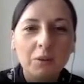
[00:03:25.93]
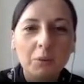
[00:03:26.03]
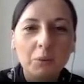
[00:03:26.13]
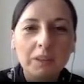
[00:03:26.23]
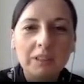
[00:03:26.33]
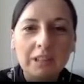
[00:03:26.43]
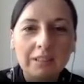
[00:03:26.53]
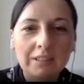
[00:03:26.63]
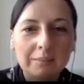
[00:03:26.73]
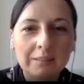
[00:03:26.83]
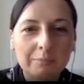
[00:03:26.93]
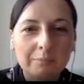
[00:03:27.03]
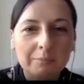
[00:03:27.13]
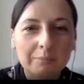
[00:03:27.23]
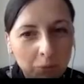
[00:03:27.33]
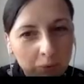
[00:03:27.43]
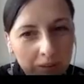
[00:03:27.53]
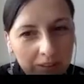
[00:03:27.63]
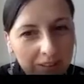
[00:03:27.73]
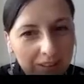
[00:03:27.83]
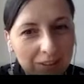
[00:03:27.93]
we started marathon with